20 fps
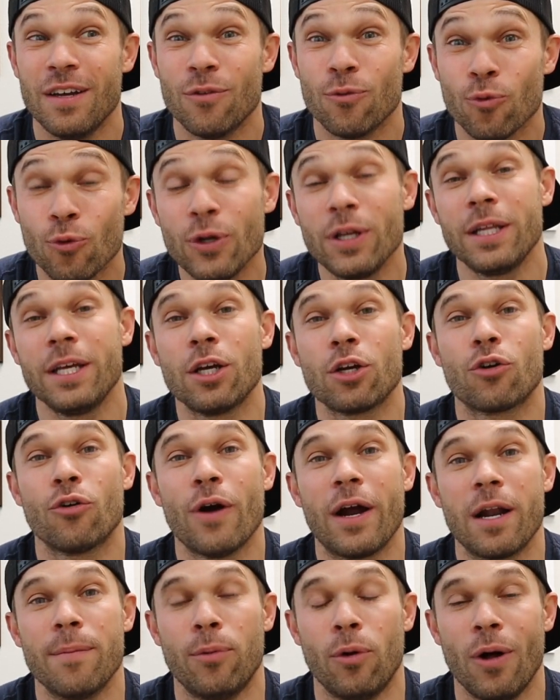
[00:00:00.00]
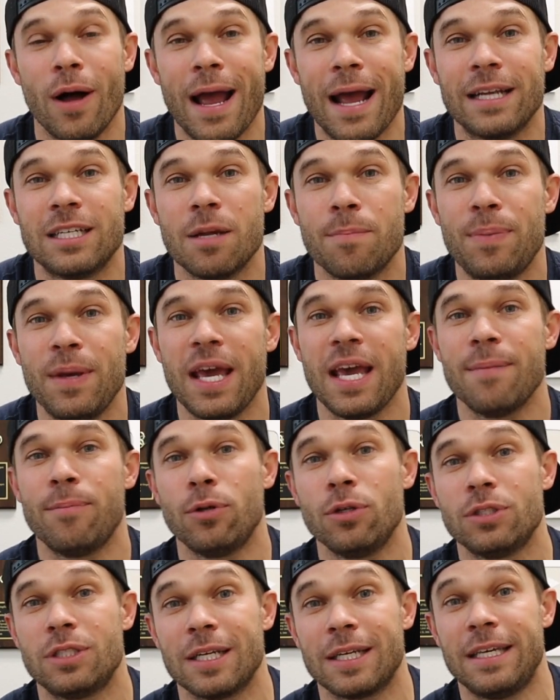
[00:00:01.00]
really incredible. And to be
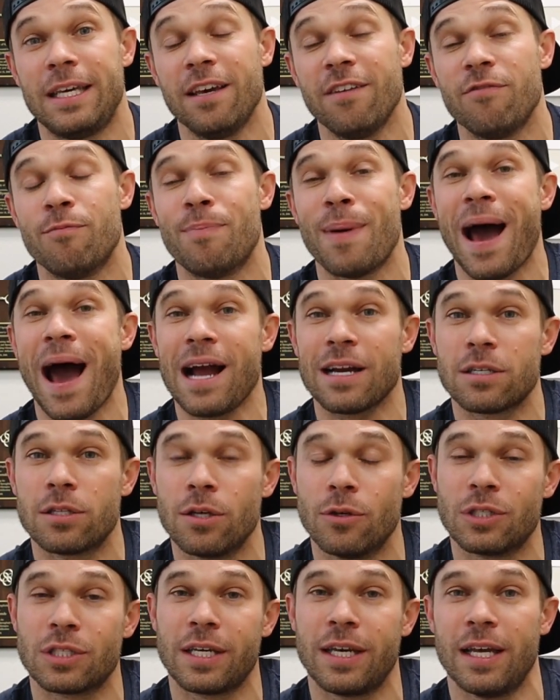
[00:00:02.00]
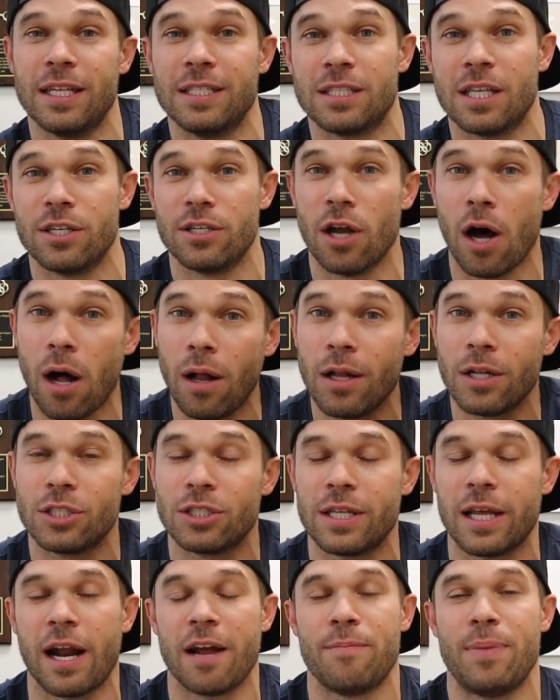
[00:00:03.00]
able to give back to those kids the
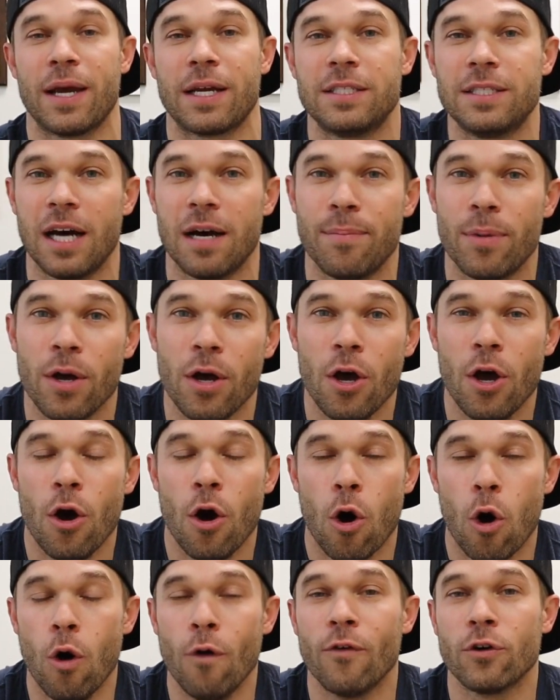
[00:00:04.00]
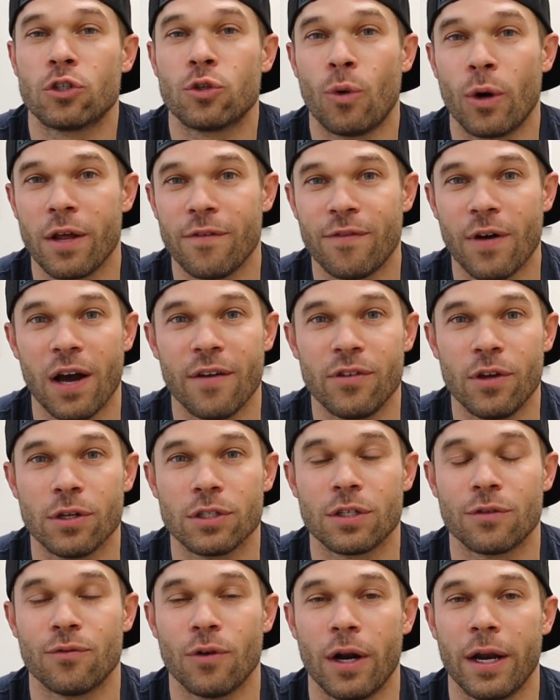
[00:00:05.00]
knowledge that I picked up over 25
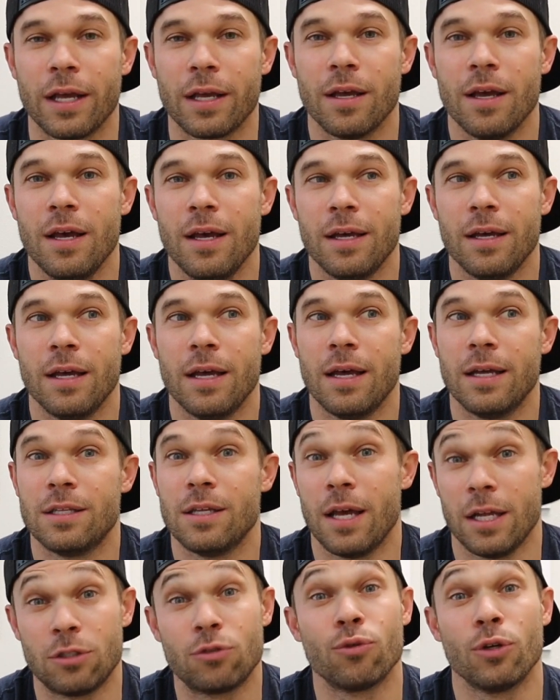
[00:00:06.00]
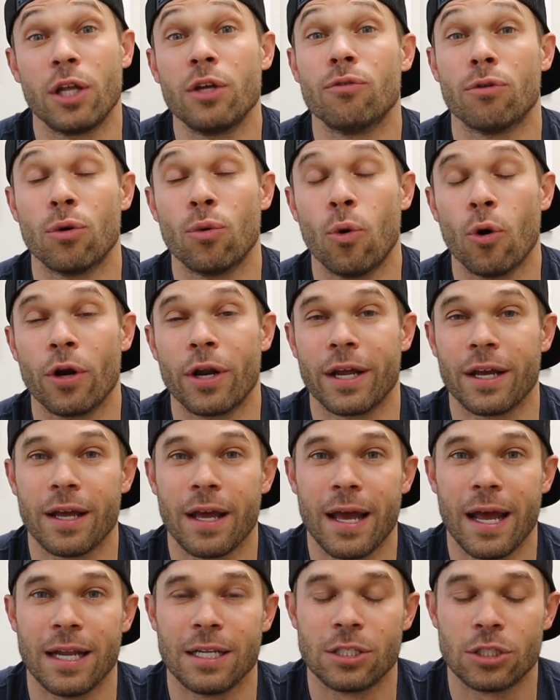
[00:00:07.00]
years of running, it, it's really rewarding.
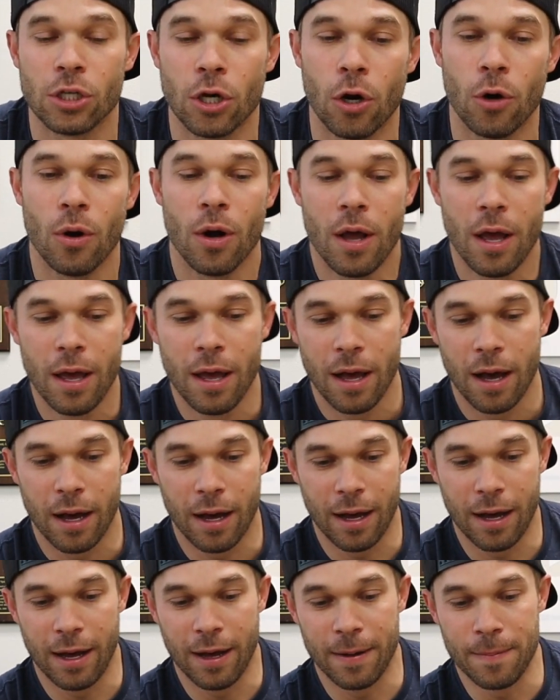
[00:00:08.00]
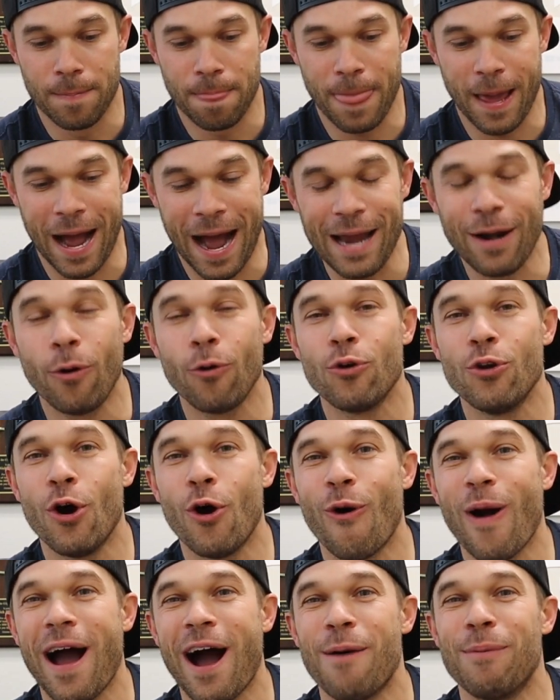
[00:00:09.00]
And so um, I don't
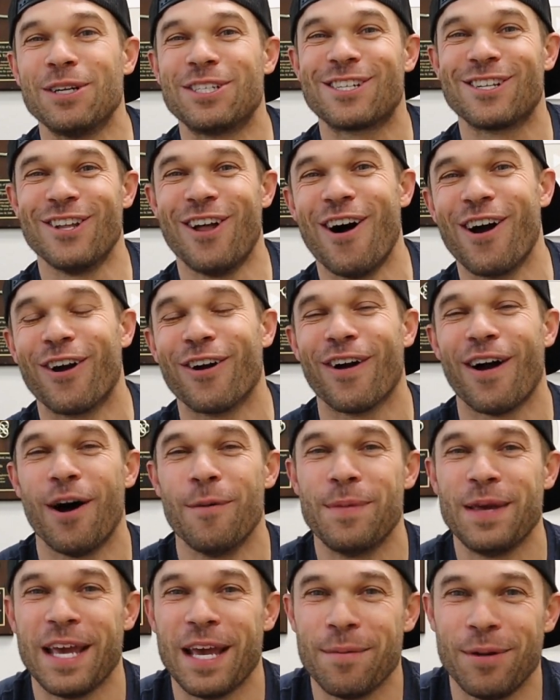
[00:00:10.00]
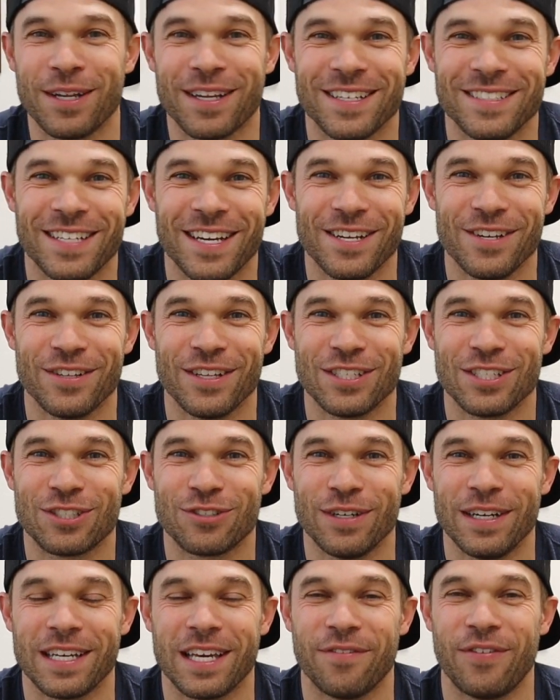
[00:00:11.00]
know how much longer I'll be able to continue this
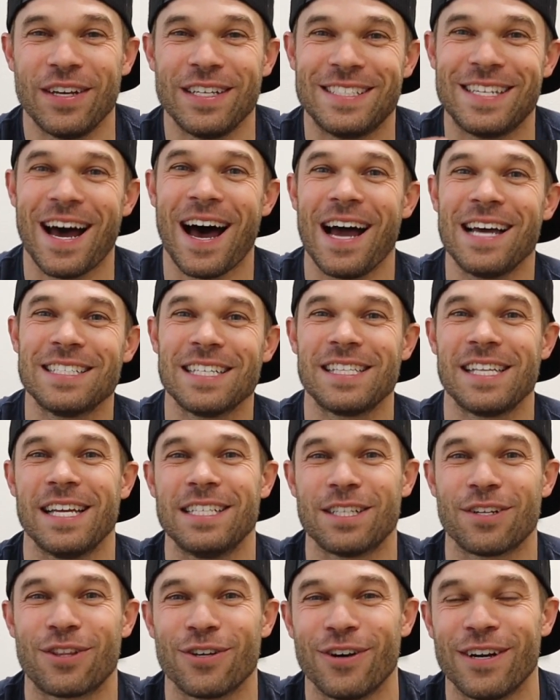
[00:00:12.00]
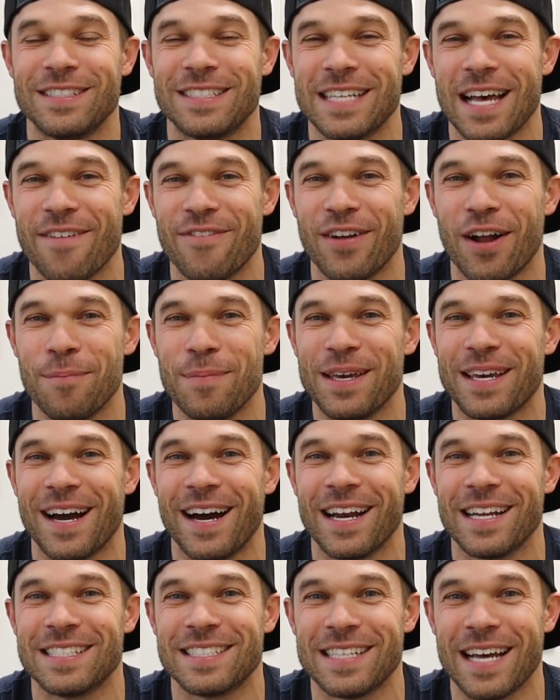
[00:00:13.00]
streak. If it dies at the age of 37, I'll be
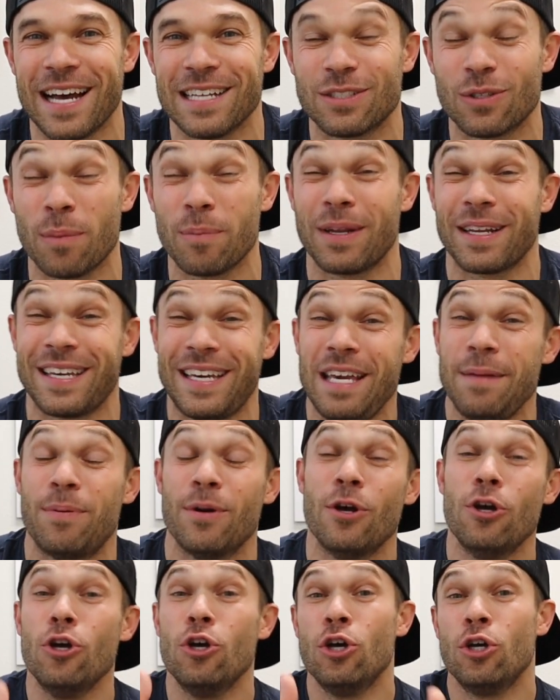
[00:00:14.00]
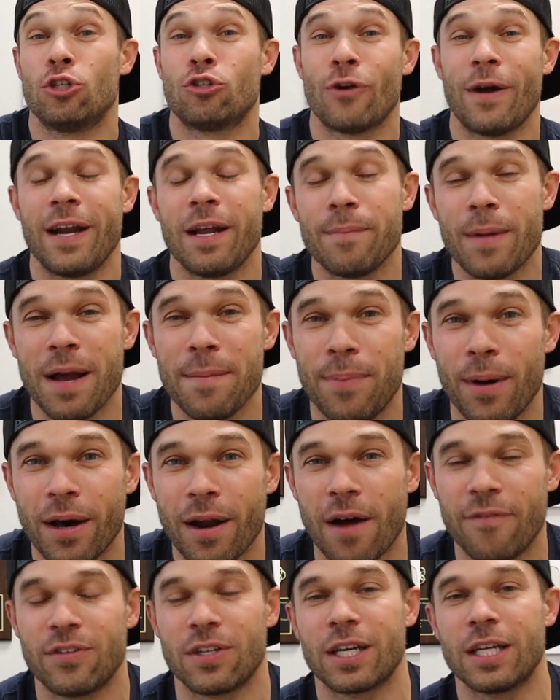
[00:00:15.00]
kind of sad. So I'm going to keep training my
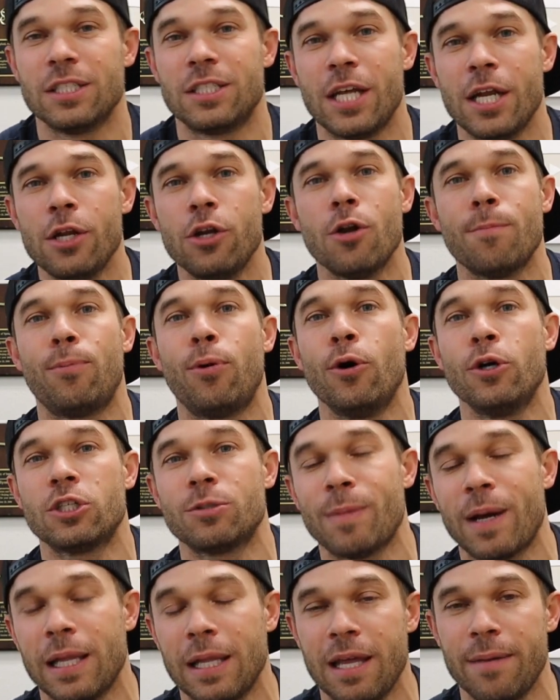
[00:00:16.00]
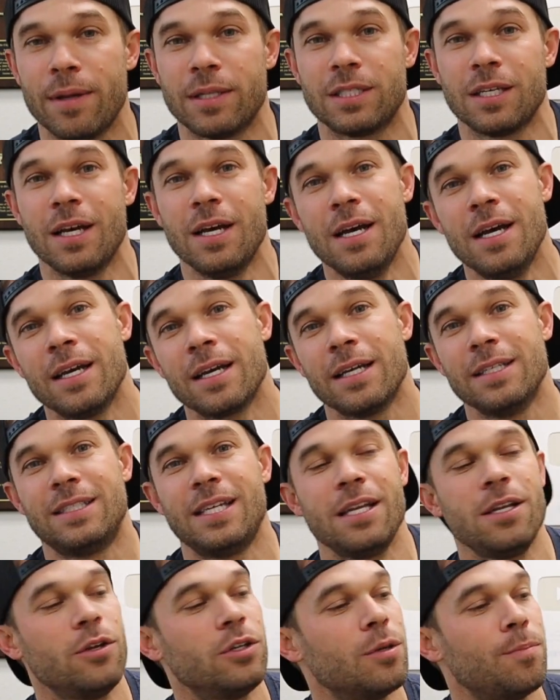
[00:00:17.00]
butt off to continue to push my limits,
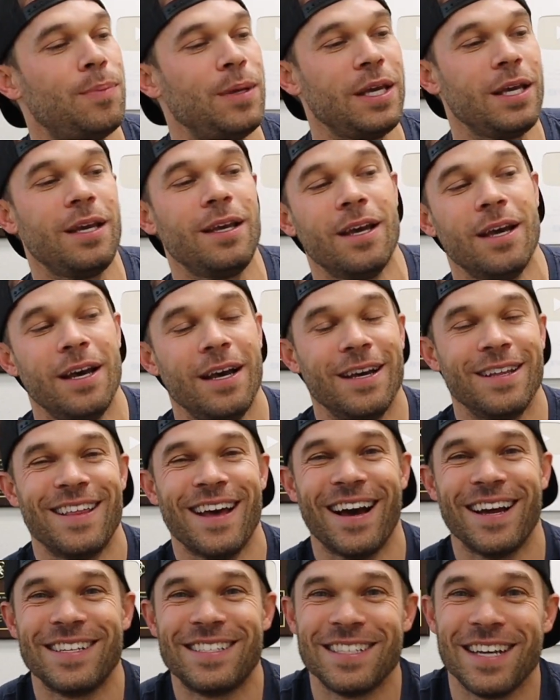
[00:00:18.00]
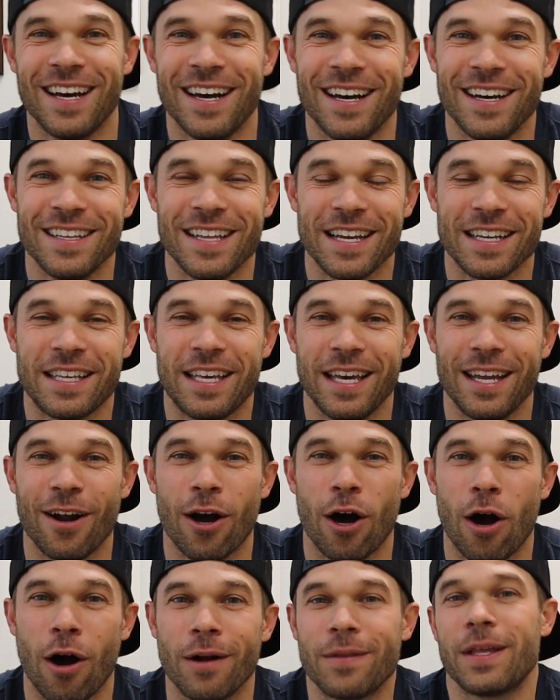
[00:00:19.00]
continue to be that uh, that kid
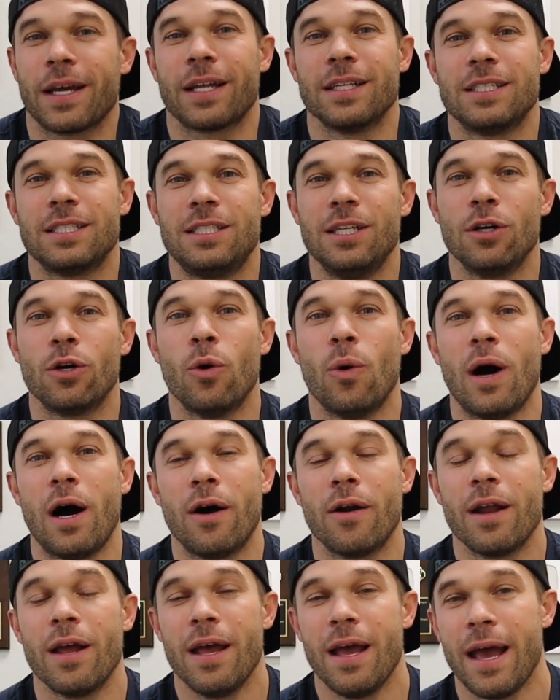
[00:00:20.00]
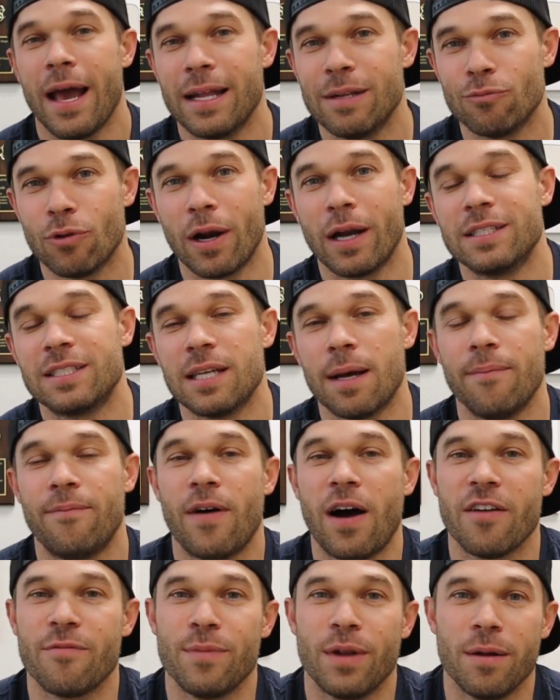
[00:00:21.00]
at heart that can still go out and run a sub
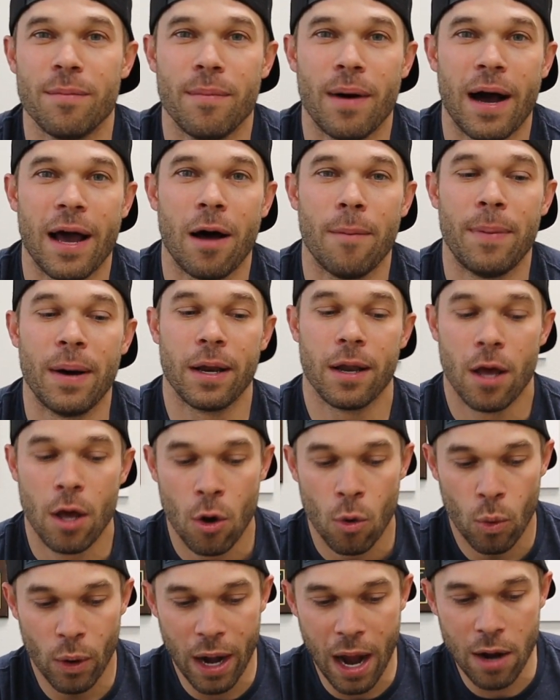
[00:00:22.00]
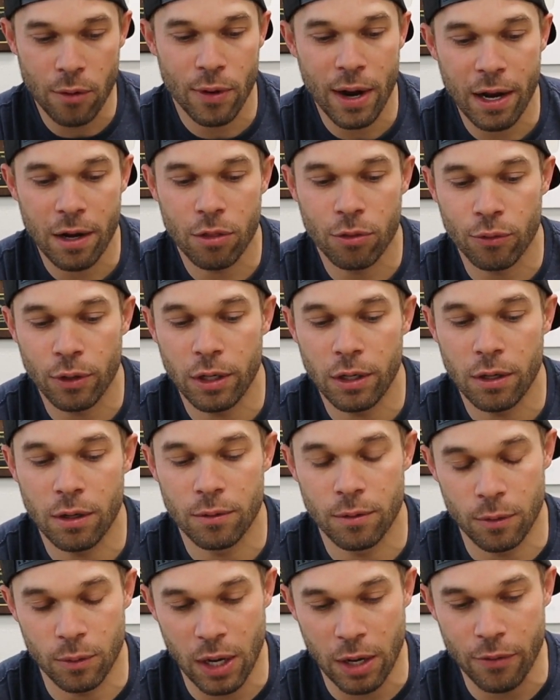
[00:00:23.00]
five minute mile. But when I ran three,
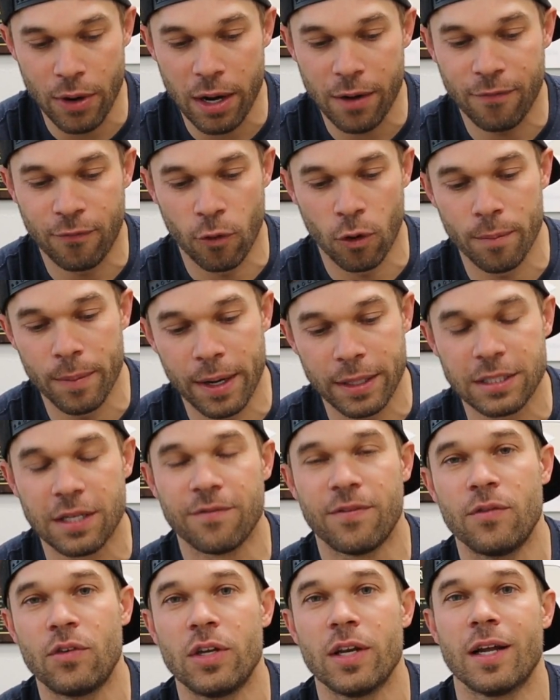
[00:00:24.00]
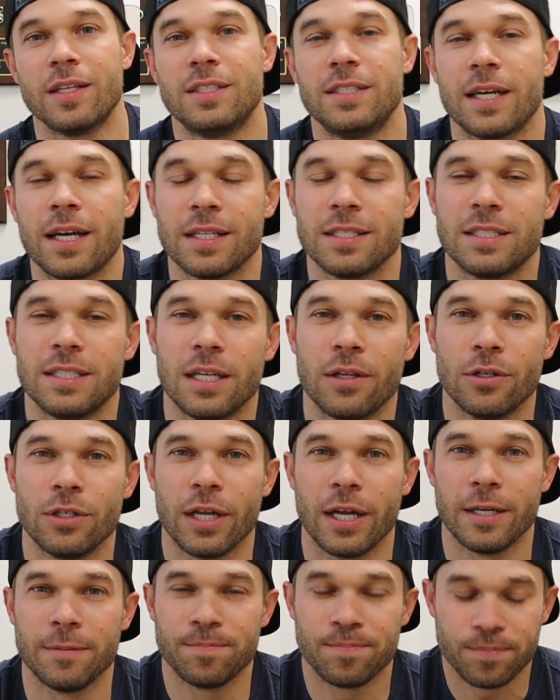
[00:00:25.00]
when I ran four minutes and 59 seconds the other
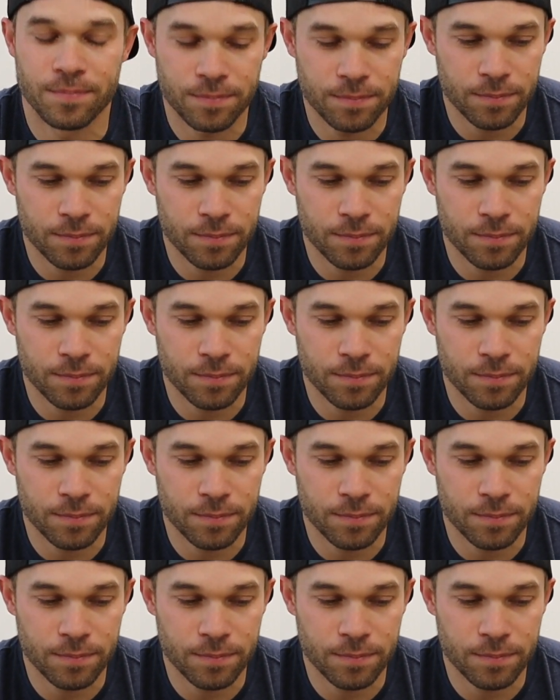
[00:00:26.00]
day,